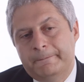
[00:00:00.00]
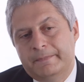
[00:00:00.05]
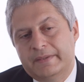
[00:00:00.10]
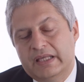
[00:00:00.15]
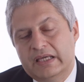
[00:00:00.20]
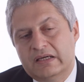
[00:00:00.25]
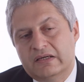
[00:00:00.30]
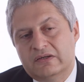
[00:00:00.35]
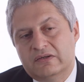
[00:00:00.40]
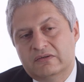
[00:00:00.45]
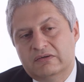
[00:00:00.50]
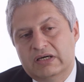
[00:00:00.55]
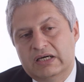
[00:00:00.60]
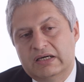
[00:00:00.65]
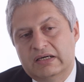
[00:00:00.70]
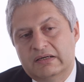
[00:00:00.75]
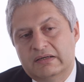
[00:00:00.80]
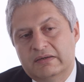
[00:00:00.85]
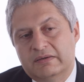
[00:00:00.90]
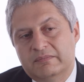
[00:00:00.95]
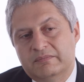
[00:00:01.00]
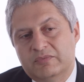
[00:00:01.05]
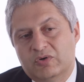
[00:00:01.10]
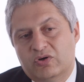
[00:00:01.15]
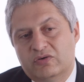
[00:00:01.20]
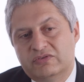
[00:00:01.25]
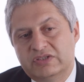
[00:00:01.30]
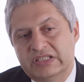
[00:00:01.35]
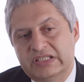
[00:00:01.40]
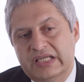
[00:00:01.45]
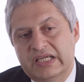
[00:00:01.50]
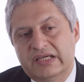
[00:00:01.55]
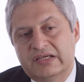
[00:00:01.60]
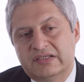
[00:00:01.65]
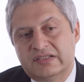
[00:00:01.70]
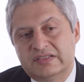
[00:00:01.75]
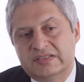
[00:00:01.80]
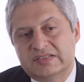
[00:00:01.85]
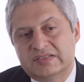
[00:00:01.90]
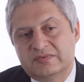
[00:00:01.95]
Now, over the
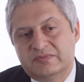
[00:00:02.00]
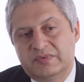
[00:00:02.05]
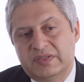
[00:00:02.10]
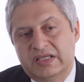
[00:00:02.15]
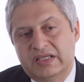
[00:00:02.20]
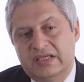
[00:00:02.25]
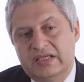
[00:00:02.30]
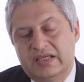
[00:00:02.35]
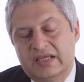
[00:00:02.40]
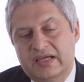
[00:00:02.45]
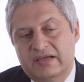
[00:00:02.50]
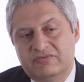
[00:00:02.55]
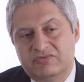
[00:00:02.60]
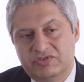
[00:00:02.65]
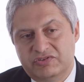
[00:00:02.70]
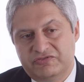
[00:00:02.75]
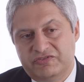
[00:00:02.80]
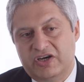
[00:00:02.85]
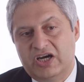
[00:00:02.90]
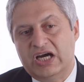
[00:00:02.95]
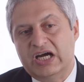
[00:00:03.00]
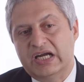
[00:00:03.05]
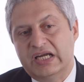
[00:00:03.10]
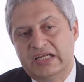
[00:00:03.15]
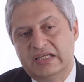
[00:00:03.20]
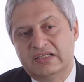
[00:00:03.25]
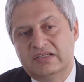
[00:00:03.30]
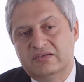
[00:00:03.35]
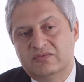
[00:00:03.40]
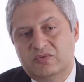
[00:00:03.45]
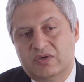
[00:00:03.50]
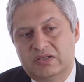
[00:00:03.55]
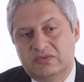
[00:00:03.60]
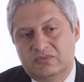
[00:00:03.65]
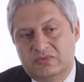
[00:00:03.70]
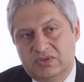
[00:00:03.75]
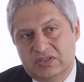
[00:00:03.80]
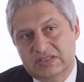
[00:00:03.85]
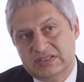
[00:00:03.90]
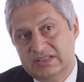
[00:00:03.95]
years, we have refined what
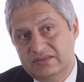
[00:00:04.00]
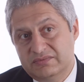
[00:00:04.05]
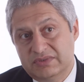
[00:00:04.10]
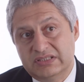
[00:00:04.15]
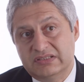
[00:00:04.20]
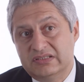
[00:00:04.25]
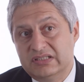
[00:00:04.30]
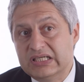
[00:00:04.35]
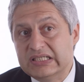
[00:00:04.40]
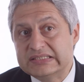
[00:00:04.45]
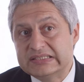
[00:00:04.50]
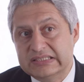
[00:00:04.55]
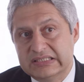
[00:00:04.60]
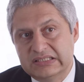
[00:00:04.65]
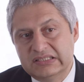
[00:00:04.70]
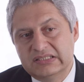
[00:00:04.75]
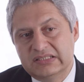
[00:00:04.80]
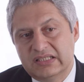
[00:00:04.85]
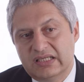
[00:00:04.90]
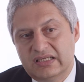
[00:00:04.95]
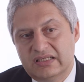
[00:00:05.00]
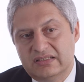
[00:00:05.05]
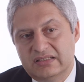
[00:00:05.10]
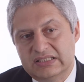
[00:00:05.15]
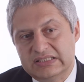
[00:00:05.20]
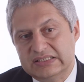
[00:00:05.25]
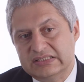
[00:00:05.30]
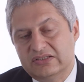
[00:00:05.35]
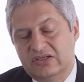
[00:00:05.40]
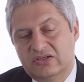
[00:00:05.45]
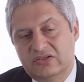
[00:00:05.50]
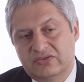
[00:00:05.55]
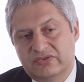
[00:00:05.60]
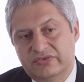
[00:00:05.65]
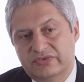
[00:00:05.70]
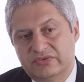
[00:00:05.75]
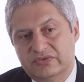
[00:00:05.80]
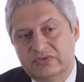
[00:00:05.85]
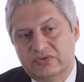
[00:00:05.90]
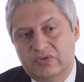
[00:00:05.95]
works and what doesn't, and this has gone
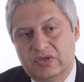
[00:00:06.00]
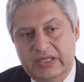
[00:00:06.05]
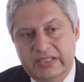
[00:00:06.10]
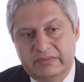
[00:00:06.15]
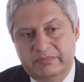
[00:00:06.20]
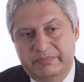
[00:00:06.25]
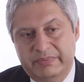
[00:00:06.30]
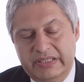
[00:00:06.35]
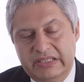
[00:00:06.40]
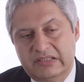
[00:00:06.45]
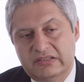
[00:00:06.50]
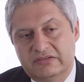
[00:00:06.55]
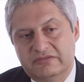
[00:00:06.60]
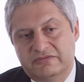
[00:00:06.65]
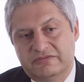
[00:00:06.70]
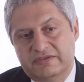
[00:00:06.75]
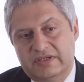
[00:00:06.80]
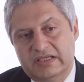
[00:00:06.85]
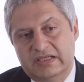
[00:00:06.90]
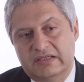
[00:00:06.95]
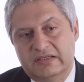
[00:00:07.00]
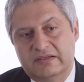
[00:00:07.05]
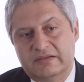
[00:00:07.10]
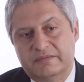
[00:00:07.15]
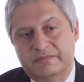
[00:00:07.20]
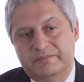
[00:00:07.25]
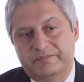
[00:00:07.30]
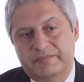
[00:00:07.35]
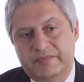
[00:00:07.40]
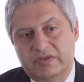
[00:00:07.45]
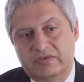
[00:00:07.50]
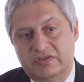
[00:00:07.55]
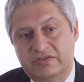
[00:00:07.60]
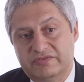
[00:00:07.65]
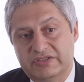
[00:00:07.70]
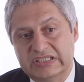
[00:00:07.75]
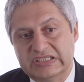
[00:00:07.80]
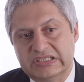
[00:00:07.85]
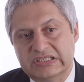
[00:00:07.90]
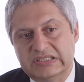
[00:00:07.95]
through quite a bit of
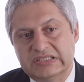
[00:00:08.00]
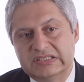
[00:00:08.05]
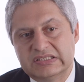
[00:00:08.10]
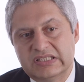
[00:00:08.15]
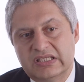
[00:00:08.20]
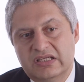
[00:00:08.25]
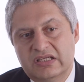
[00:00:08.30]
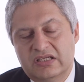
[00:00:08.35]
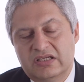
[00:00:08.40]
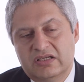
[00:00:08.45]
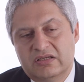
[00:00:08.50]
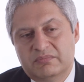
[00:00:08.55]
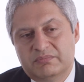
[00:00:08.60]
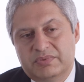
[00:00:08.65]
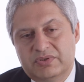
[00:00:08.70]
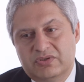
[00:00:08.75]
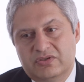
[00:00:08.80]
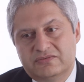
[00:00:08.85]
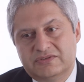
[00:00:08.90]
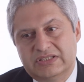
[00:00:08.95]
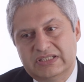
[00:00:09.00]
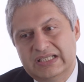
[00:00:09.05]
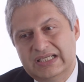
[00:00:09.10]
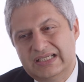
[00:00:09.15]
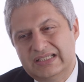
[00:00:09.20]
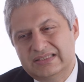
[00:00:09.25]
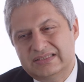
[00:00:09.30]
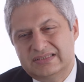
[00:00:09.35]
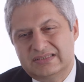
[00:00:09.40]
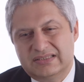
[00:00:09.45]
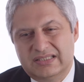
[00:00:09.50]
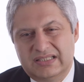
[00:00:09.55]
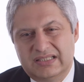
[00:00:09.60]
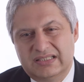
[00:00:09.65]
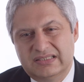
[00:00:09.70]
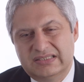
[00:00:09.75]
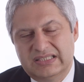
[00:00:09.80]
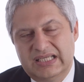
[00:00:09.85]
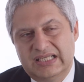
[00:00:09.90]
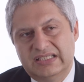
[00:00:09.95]
revisions. But over the last
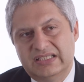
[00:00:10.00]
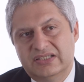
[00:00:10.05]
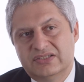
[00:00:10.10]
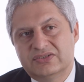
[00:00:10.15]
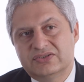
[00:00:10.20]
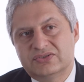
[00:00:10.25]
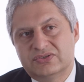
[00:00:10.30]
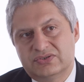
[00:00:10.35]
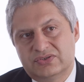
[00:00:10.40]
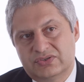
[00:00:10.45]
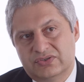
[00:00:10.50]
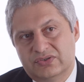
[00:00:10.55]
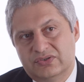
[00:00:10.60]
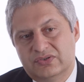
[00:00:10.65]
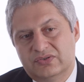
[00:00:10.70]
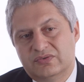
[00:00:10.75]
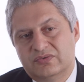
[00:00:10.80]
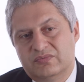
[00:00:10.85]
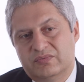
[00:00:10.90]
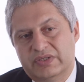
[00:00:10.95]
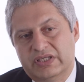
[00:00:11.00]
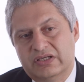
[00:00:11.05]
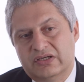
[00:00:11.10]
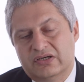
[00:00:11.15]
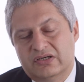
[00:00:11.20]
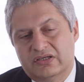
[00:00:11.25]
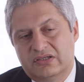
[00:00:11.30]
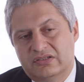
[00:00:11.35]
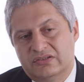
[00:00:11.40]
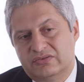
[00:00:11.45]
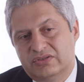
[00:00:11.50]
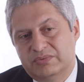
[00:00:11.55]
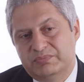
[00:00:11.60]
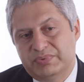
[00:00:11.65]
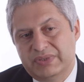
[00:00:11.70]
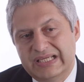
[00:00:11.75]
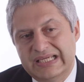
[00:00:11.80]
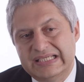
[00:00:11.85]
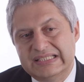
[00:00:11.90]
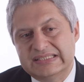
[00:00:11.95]
10 years or so, we are
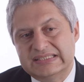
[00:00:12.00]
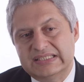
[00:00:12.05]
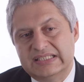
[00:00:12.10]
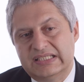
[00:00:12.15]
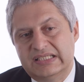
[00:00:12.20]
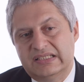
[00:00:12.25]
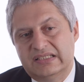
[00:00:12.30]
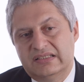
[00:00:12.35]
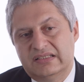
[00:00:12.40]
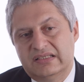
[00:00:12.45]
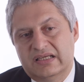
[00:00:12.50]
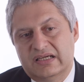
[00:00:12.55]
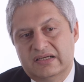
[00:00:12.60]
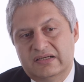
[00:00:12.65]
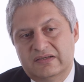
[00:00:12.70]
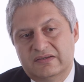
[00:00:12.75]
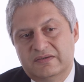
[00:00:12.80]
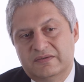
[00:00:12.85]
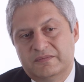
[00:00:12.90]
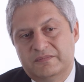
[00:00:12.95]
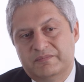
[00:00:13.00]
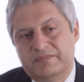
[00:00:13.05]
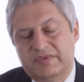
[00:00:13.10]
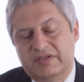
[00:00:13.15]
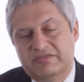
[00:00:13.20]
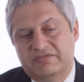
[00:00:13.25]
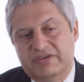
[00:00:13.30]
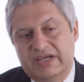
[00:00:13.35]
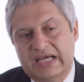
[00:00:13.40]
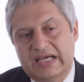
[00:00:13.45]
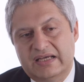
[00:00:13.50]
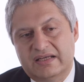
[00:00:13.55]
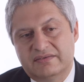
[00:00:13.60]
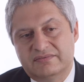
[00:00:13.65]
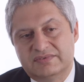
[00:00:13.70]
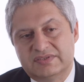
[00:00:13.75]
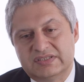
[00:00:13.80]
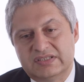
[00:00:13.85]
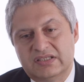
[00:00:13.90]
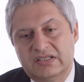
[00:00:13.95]
replacing the
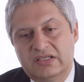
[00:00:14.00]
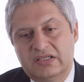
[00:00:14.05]
valves